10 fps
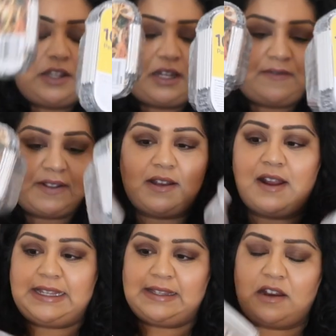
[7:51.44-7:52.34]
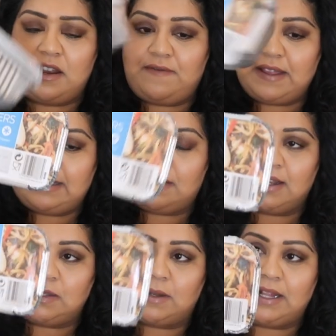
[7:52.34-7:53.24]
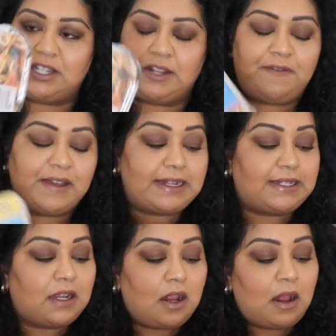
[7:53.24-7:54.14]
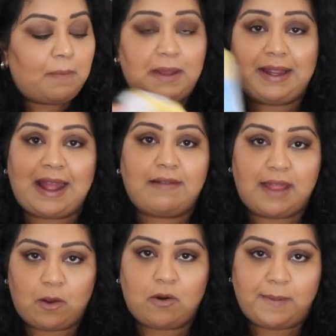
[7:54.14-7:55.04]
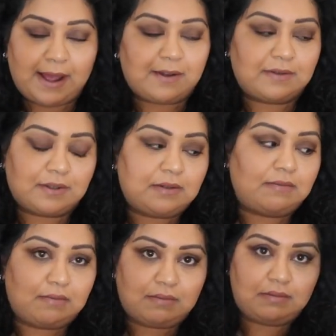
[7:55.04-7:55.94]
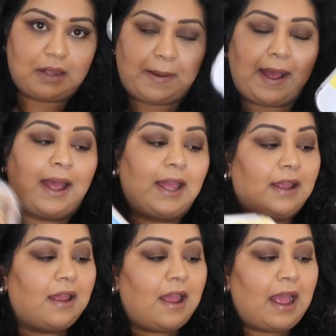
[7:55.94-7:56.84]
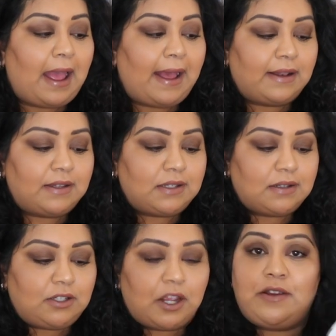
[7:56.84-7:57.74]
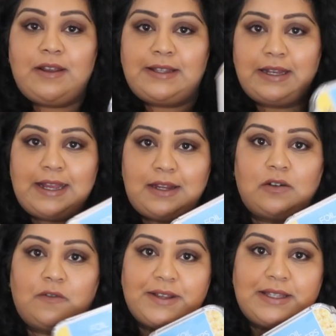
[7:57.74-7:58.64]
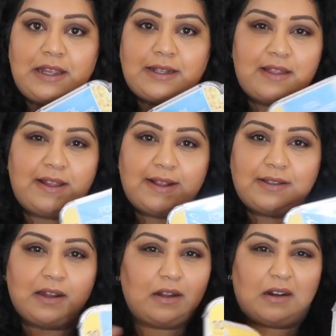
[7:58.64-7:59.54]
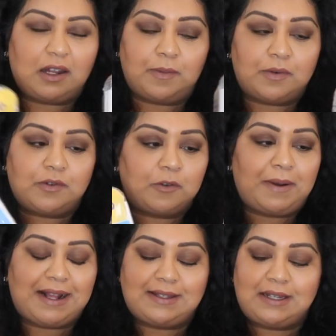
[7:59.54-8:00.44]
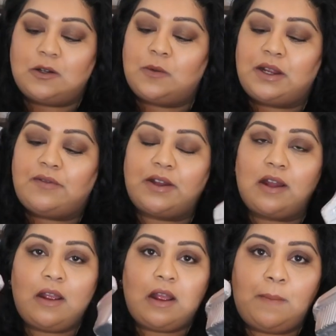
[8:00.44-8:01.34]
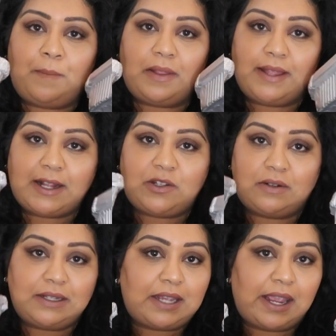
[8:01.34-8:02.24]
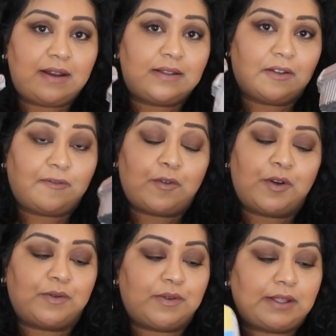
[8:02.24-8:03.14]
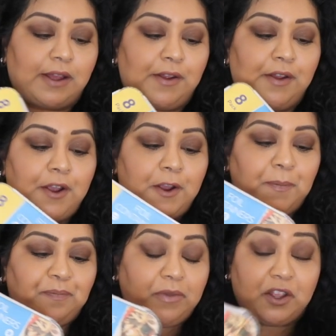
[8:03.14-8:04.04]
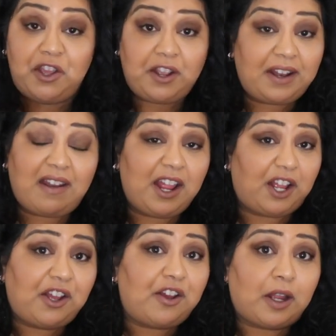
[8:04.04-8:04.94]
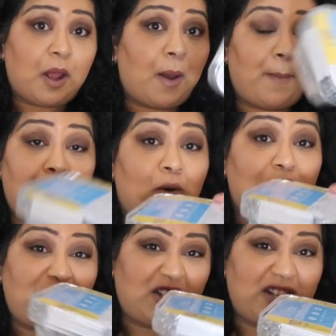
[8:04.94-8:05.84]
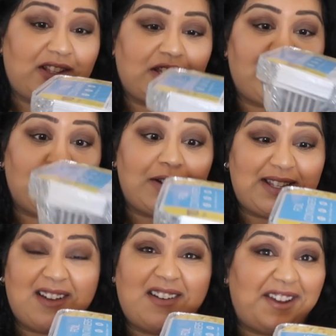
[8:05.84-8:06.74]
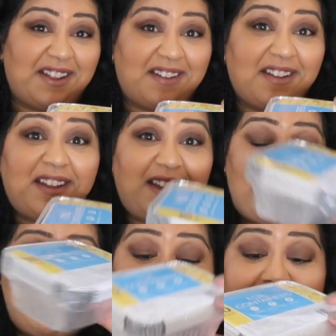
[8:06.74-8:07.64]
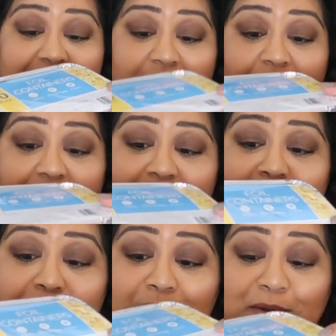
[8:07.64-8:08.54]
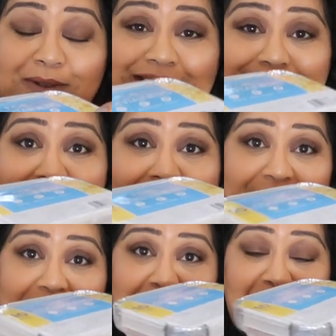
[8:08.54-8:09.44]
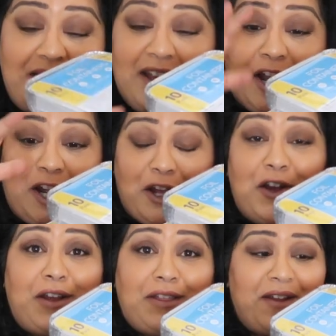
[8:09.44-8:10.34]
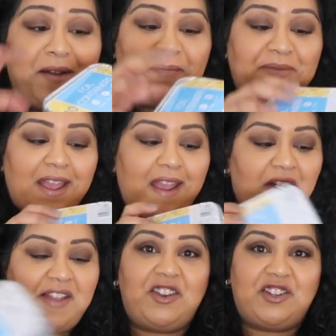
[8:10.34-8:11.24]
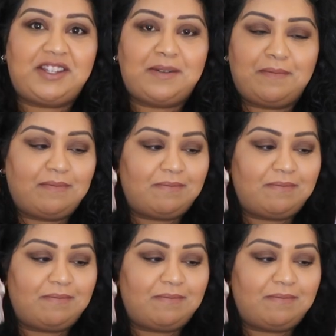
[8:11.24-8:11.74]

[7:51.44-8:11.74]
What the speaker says: two different sizes. I don't know if this size will actually fit, but again, they were £1 a pack. And don't use a lid, obviously, because I think it's like cardboard or plastic or whatever, but the actual containers are foil. So you can like cook portions of your lasagna in these, for example, stack them, cook them, and then just